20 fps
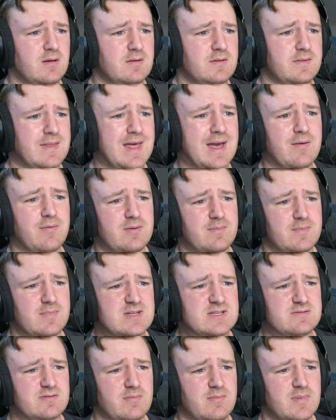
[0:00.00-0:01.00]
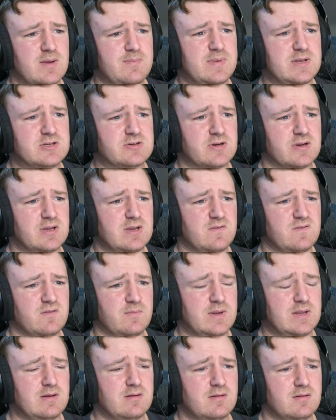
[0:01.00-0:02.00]
This one might be tricky for
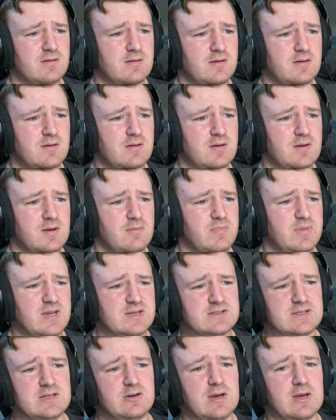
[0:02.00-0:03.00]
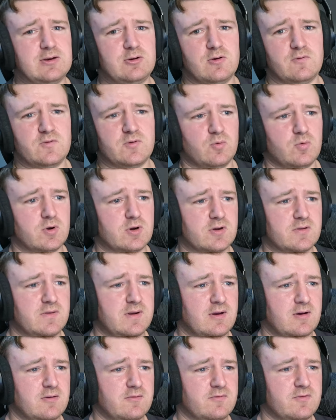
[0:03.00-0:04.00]
me because I do have to work
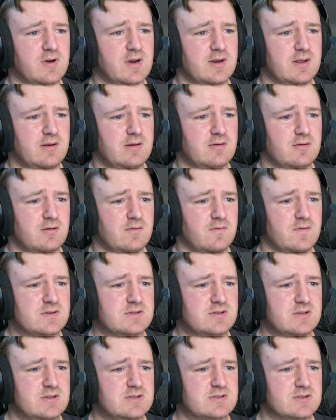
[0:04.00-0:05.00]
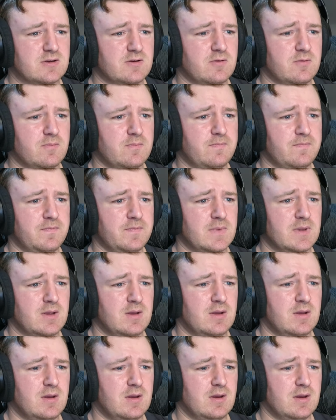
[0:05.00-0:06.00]
then on Friday, obviously, so
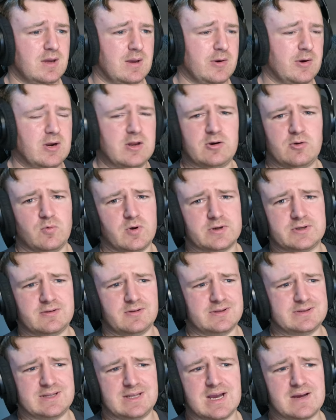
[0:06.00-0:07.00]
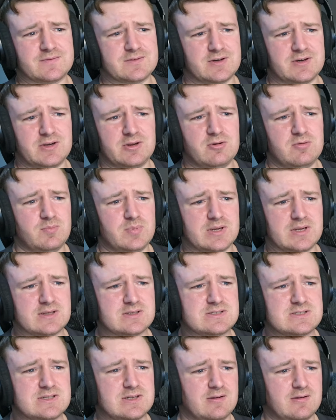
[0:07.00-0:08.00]
I don't work till like the afternoon, but
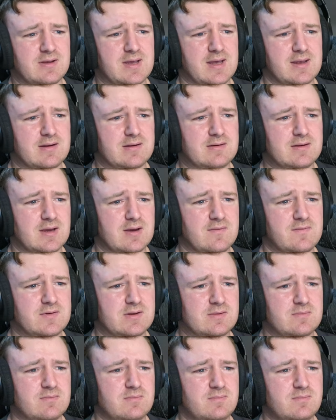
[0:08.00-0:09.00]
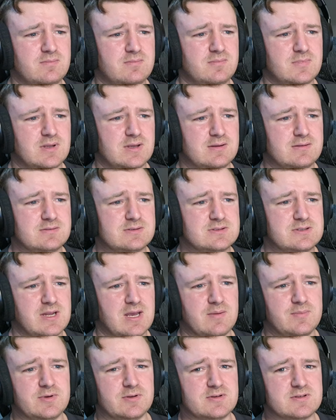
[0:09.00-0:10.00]
it's still kind of tough to like stay
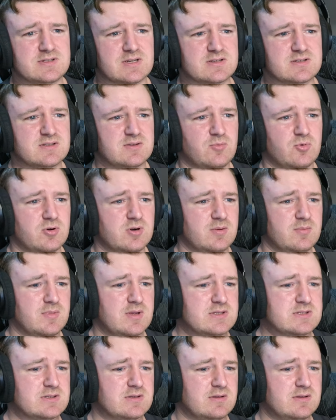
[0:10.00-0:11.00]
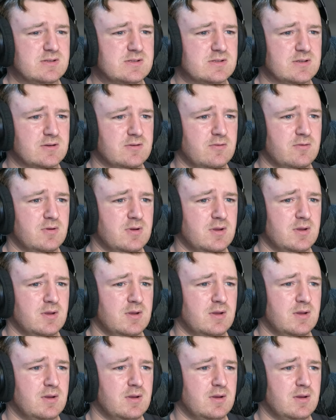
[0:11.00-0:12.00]
up till 6 in the morning, basically. So
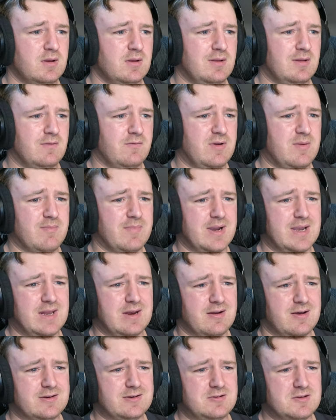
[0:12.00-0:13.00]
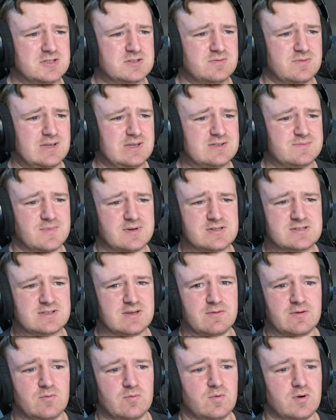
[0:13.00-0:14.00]
we might not do this one as much as
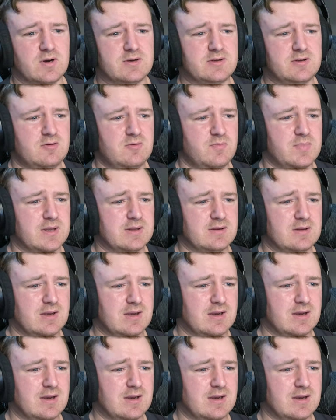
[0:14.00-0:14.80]
I would want to, but